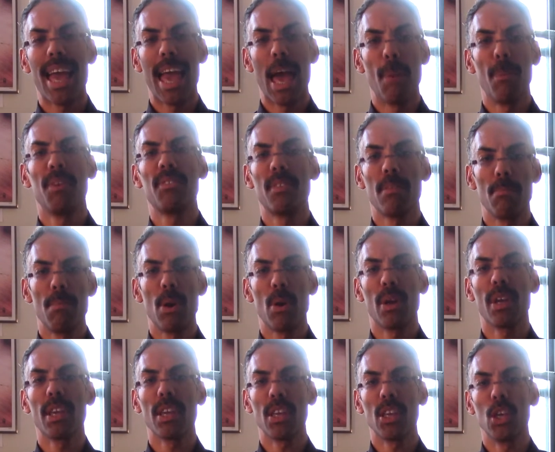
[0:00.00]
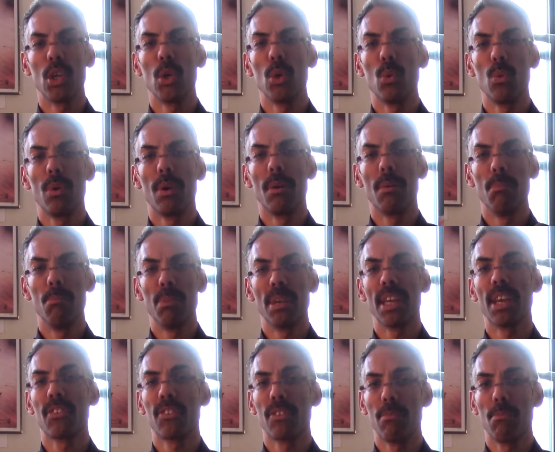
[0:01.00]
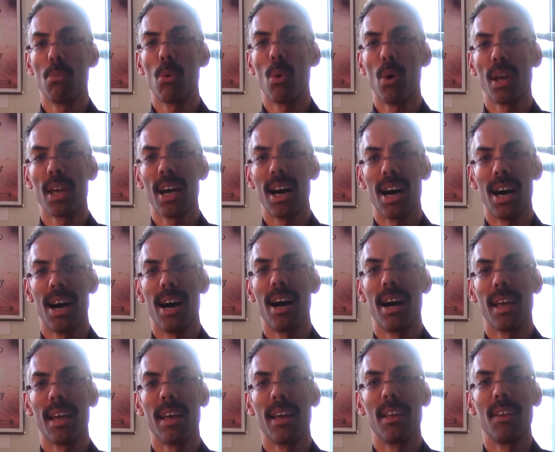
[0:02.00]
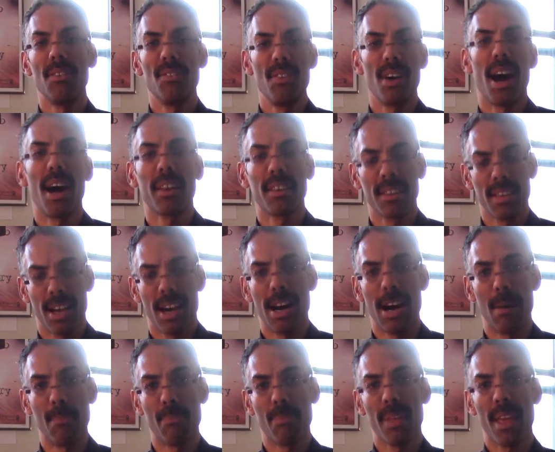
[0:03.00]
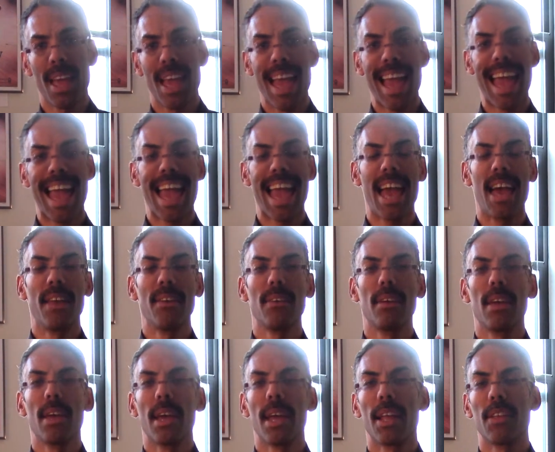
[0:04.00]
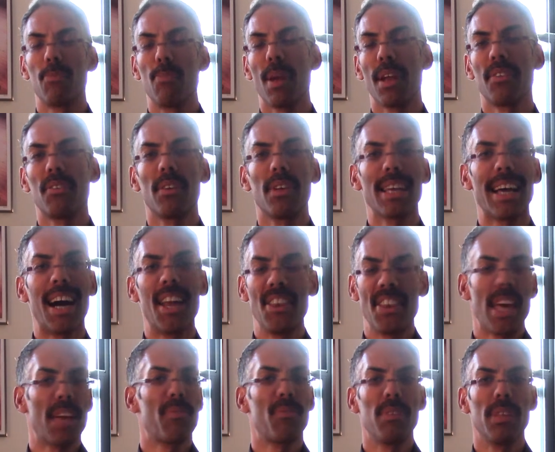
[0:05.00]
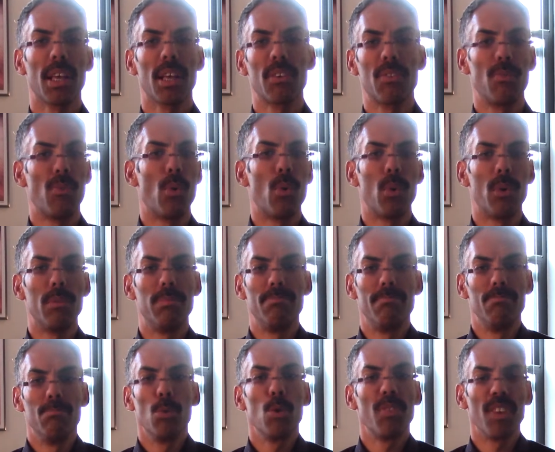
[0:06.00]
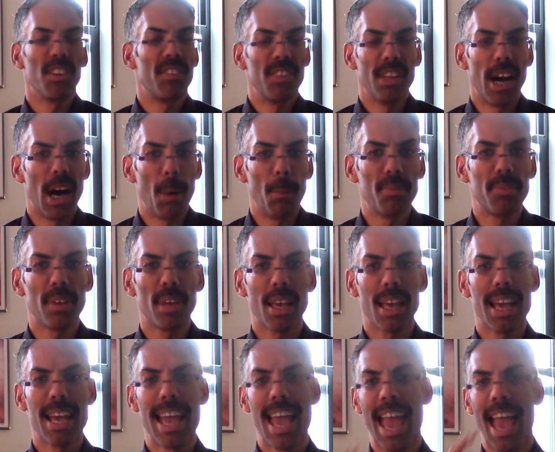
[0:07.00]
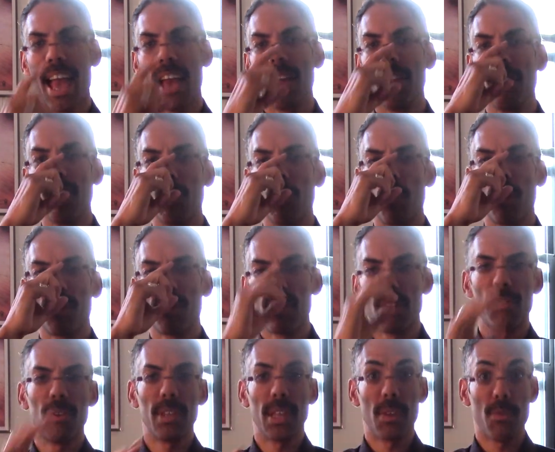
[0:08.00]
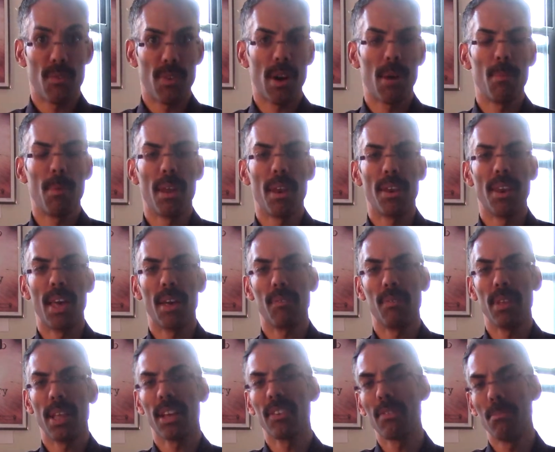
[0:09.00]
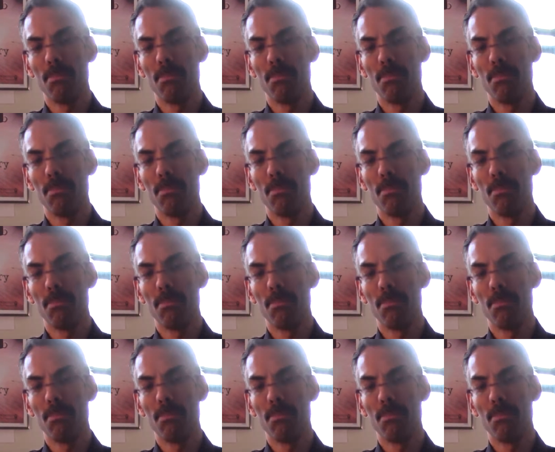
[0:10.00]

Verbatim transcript: M as in Mary, U, B as in boy, I dot com, And it's basically a Netflix for movie snobs. And it works differently from Netflix.